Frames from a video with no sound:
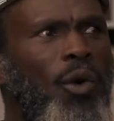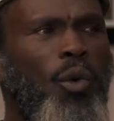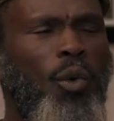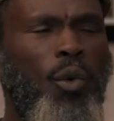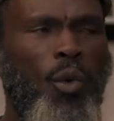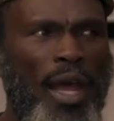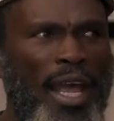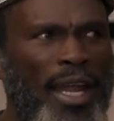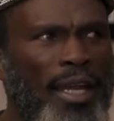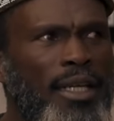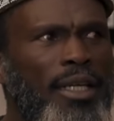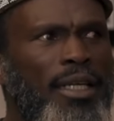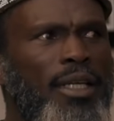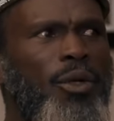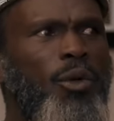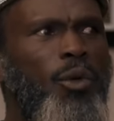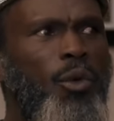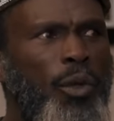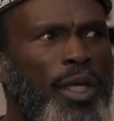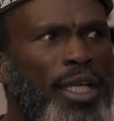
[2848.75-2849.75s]

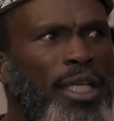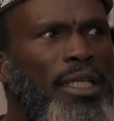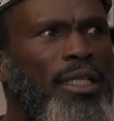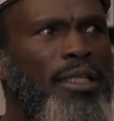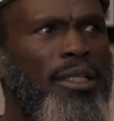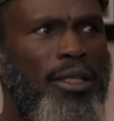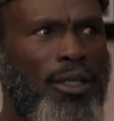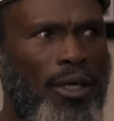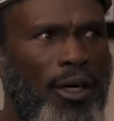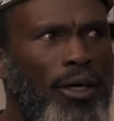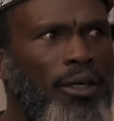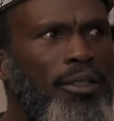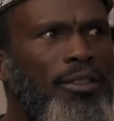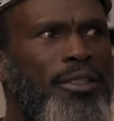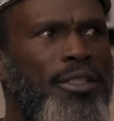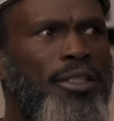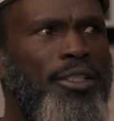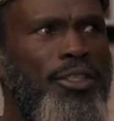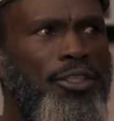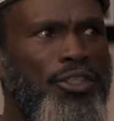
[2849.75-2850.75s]
When will
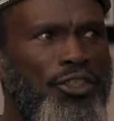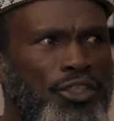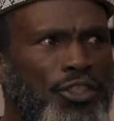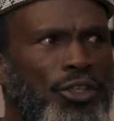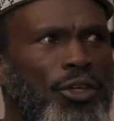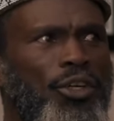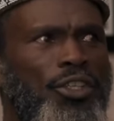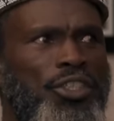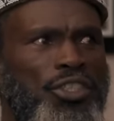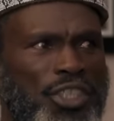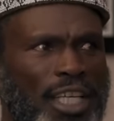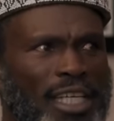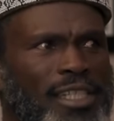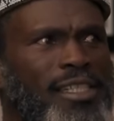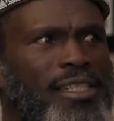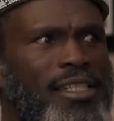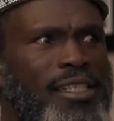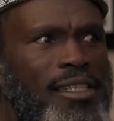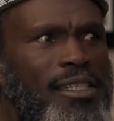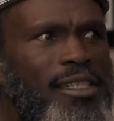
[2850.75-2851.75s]
God show
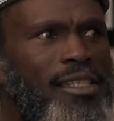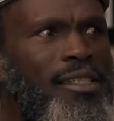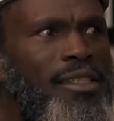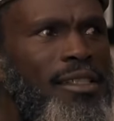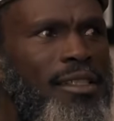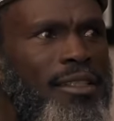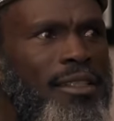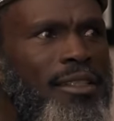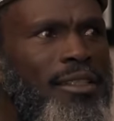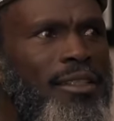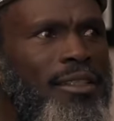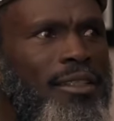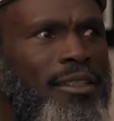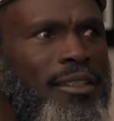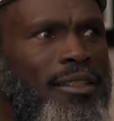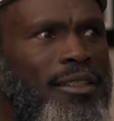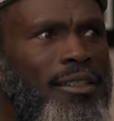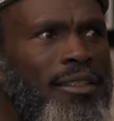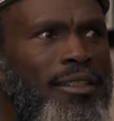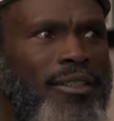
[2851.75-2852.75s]
justice
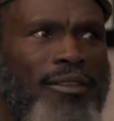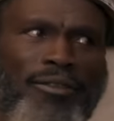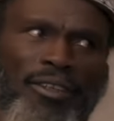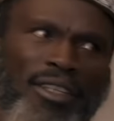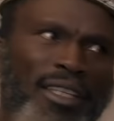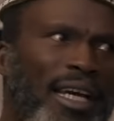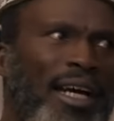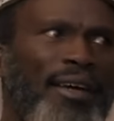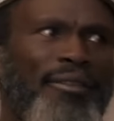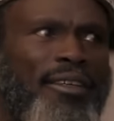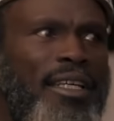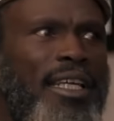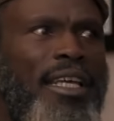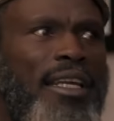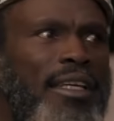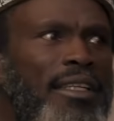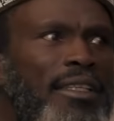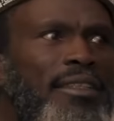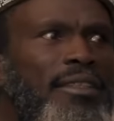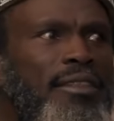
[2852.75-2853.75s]
for the
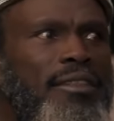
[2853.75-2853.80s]
African?